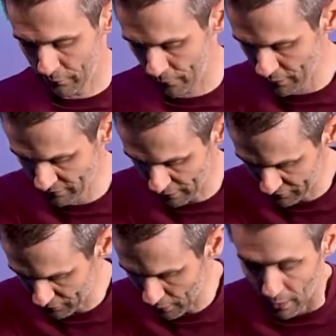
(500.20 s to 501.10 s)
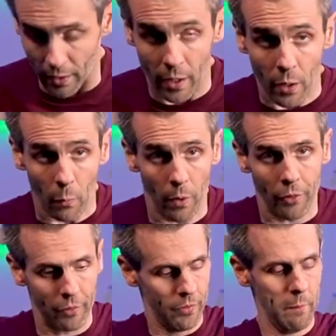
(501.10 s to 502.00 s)
first I'll start
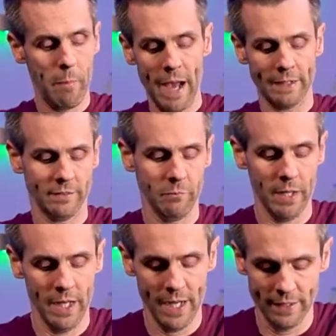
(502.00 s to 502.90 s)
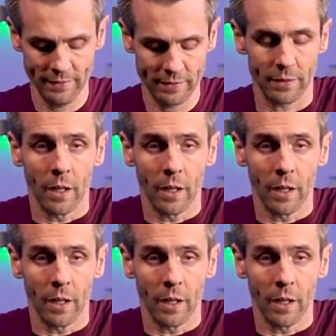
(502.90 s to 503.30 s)
with the backs of my hands